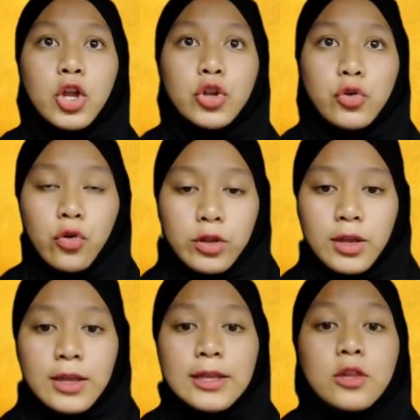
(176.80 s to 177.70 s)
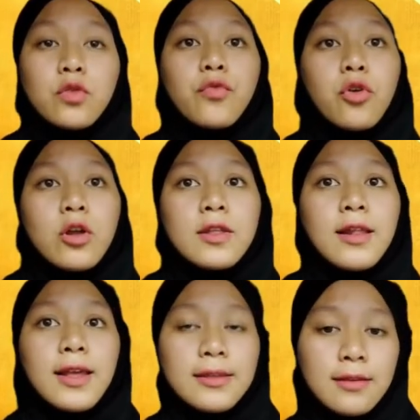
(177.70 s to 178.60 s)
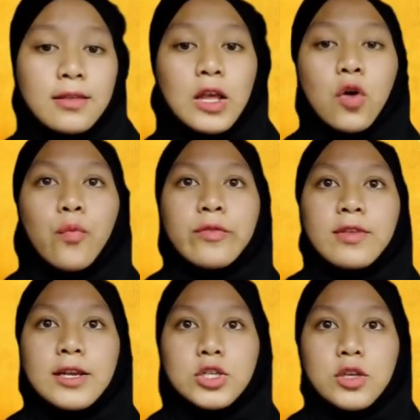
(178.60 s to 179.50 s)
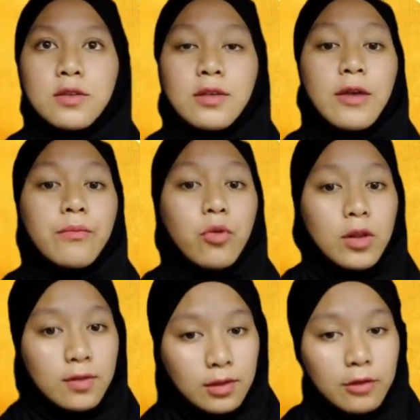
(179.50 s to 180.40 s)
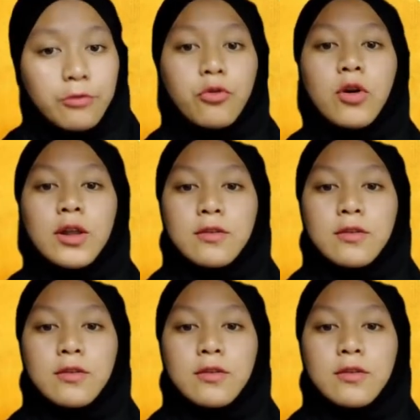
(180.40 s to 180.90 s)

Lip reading: Douyin need to follow the latest government actions and policy for online